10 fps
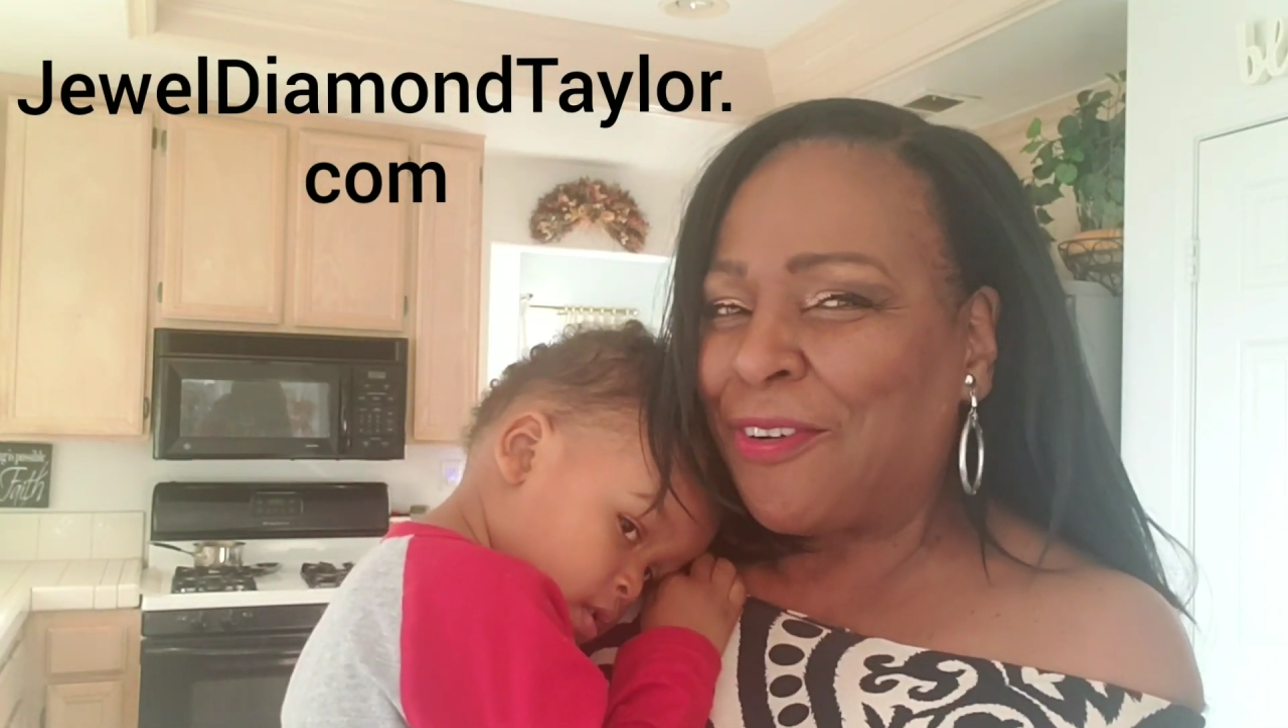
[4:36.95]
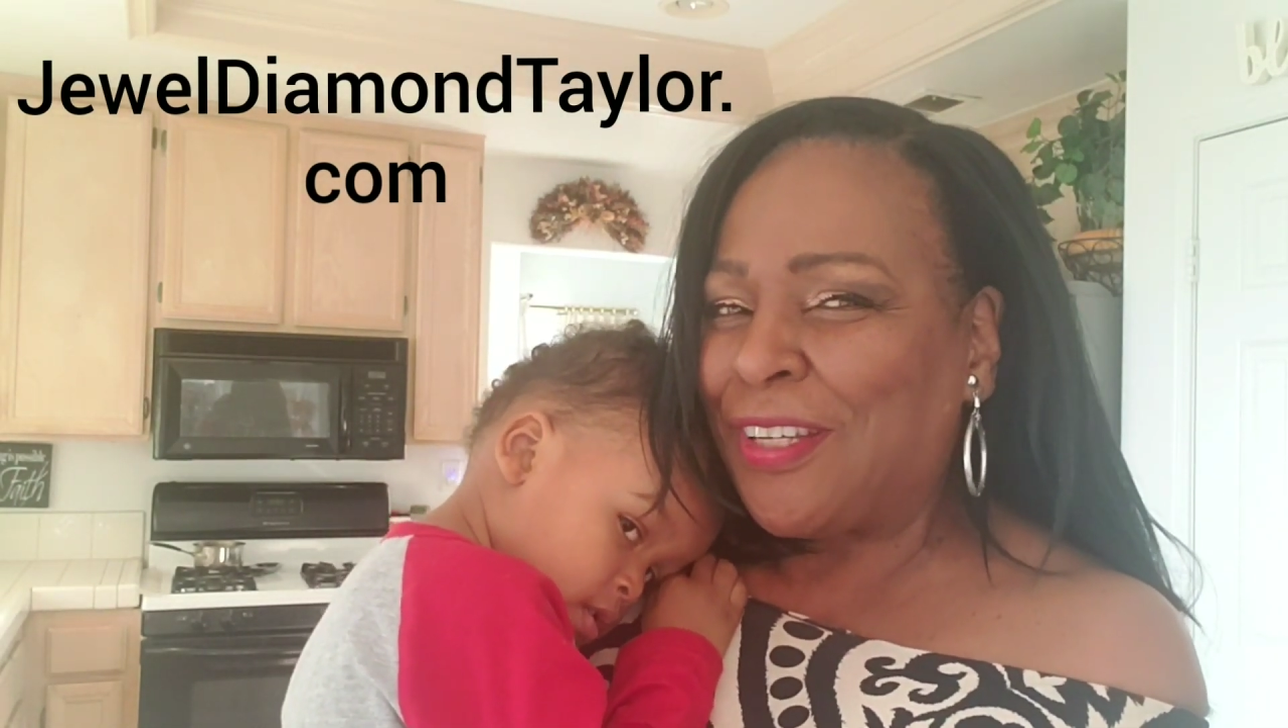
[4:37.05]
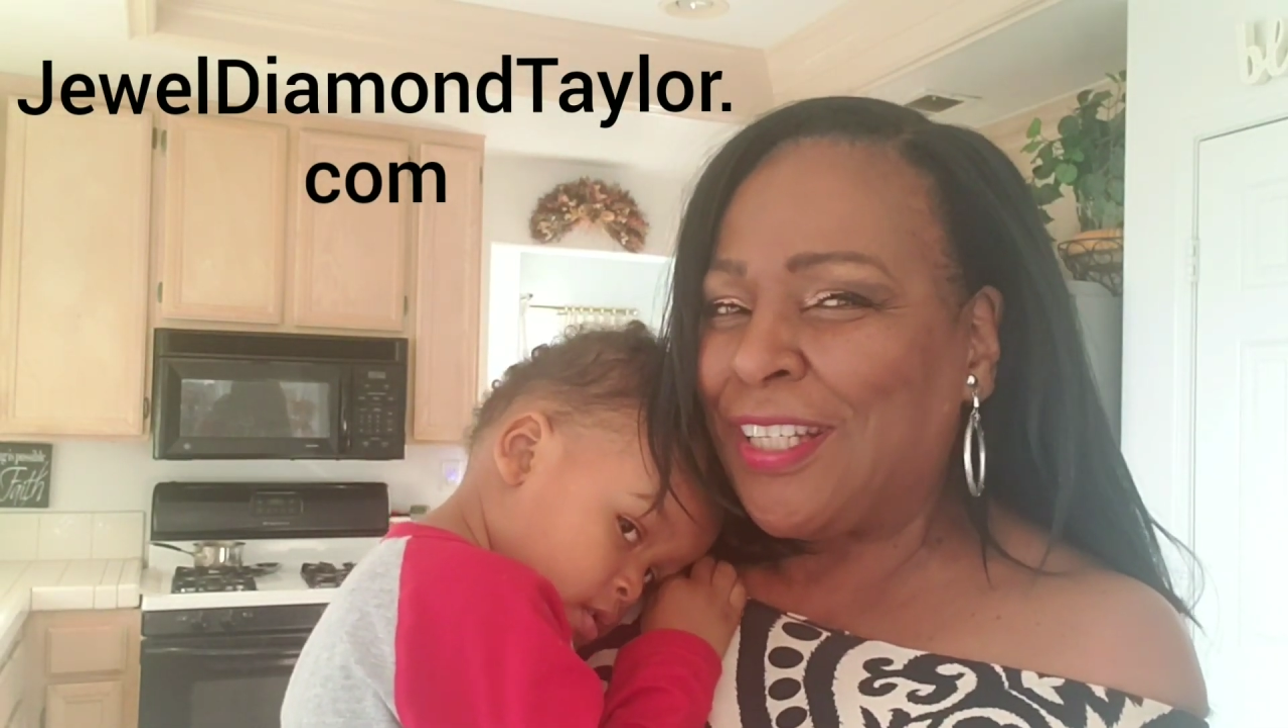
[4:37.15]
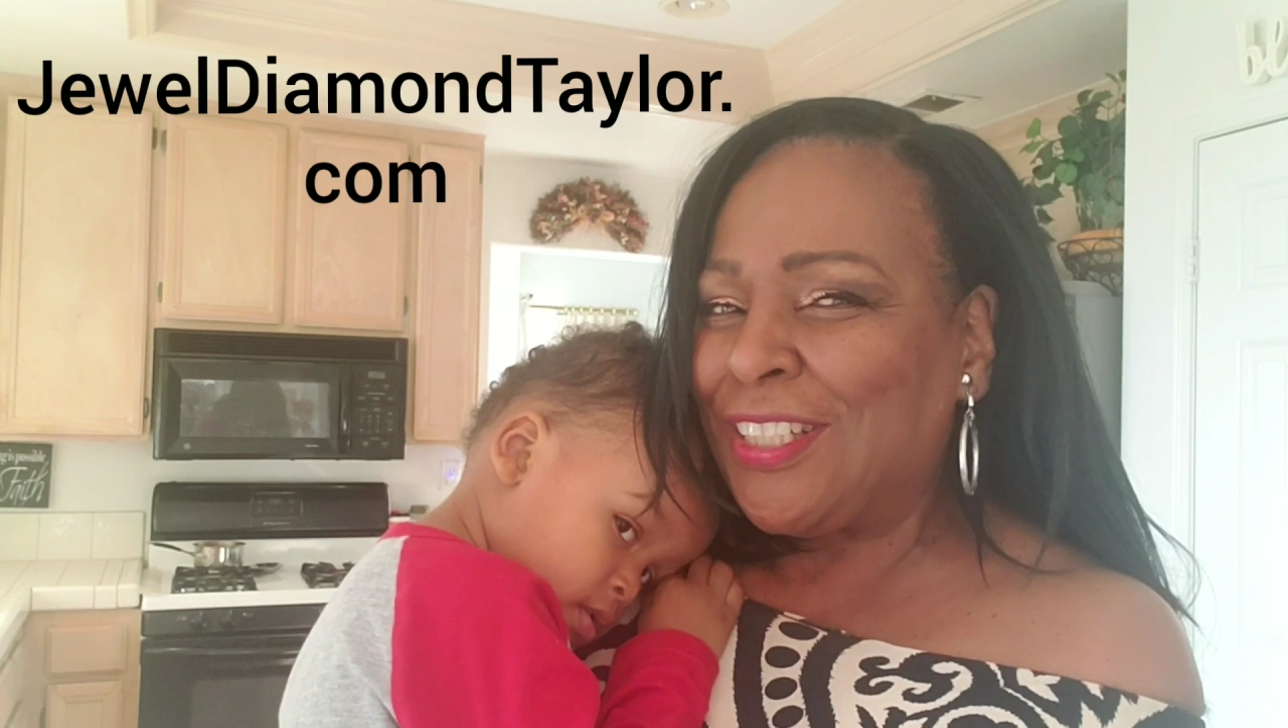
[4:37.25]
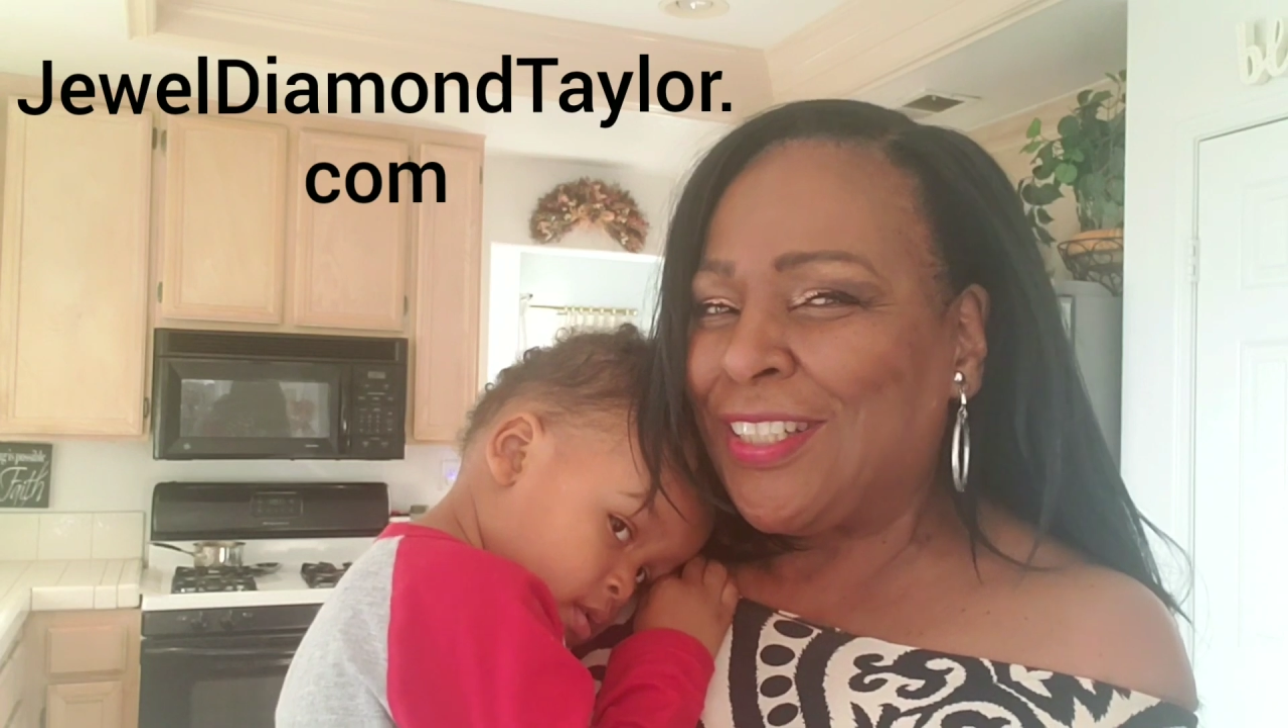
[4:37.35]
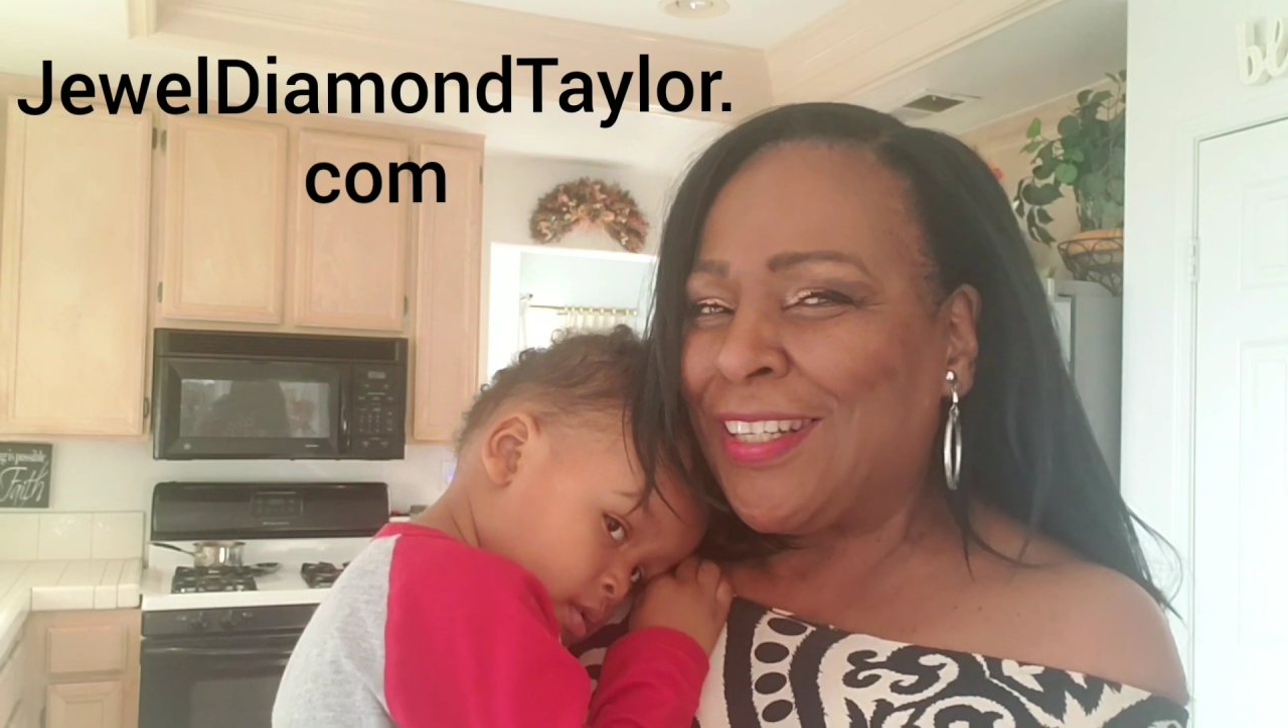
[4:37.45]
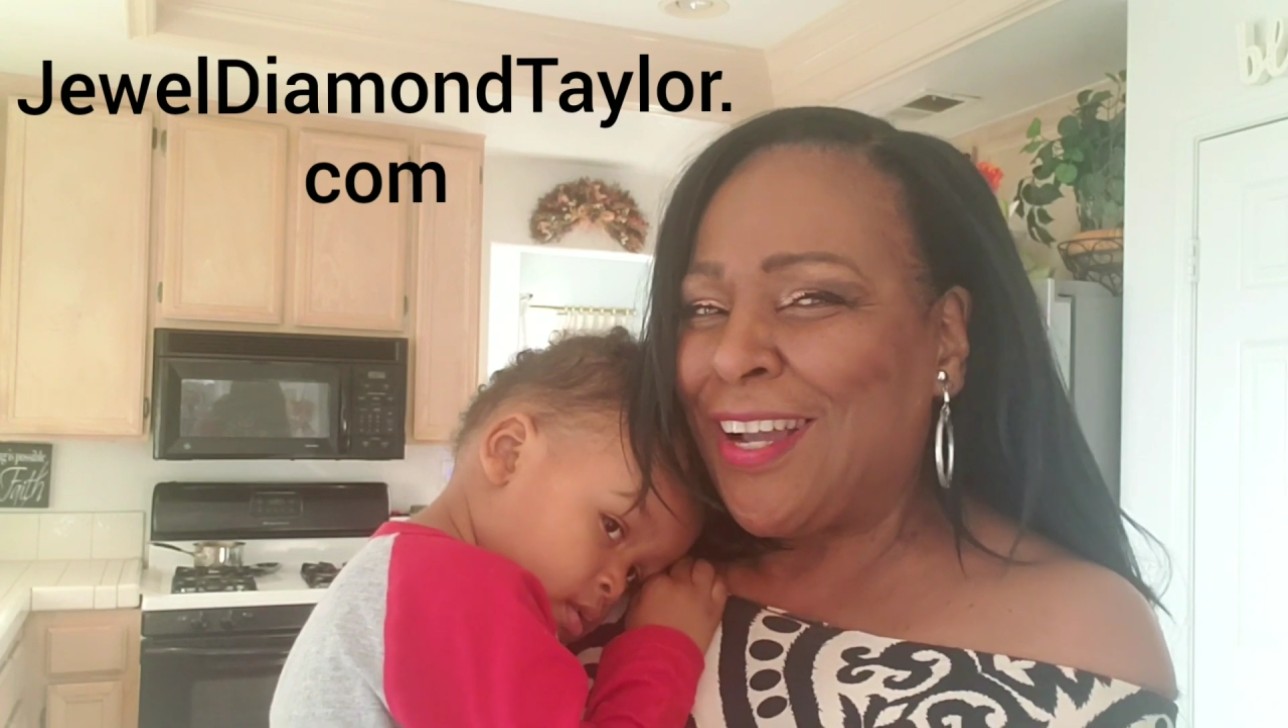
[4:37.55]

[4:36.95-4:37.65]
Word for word: for Kitchen